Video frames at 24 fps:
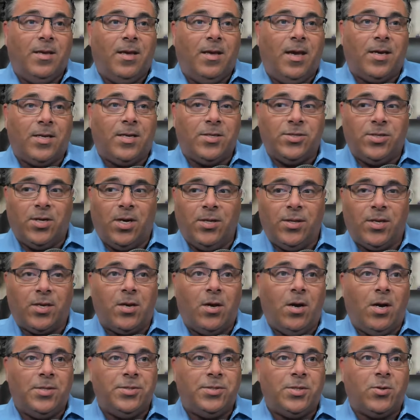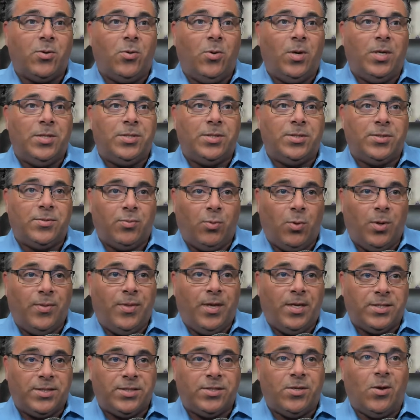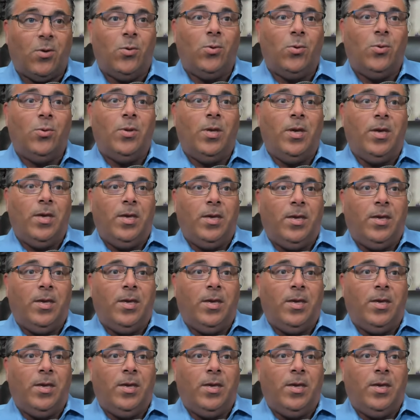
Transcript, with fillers: I can tell you the consequences of what they stole.